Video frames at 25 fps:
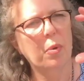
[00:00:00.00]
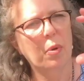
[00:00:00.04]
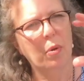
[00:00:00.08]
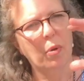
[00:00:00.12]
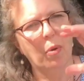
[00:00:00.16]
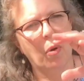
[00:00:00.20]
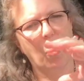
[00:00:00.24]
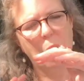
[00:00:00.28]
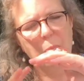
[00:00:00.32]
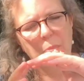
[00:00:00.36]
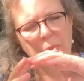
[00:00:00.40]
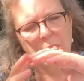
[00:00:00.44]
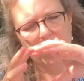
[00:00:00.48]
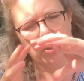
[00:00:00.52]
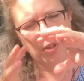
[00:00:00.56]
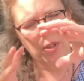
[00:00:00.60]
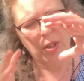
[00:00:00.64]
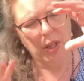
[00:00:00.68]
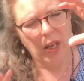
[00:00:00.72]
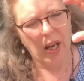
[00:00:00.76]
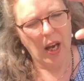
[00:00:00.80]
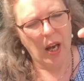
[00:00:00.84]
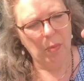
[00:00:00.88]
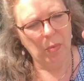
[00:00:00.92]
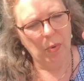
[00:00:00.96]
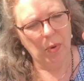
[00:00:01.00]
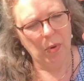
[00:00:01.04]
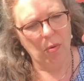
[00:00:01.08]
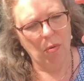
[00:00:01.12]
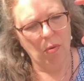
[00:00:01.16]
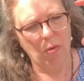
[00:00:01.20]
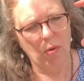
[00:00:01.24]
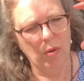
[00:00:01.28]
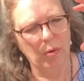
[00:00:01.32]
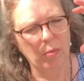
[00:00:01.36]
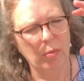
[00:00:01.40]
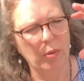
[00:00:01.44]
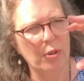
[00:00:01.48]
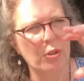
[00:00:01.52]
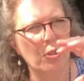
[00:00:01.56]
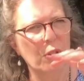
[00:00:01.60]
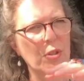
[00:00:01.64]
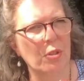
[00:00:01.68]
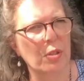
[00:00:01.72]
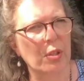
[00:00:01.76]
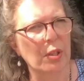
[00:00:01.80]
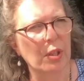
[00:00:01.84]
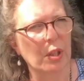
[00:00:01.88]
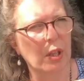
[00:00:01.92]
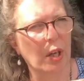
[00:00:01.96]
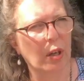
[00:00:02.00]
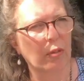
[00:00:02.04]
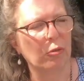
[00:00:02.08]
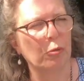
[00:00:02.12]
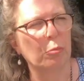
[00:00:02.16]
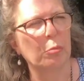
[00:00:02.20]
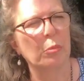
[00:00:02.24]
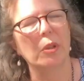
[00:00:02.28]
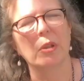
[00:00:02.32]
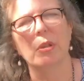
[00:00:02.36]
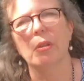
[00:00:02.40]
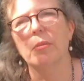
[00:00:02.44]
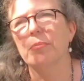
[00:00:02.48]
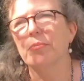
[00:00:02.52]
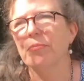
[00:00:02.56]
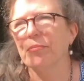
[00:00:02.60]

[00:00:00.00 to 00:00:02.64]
opposite to Capricorn, which is government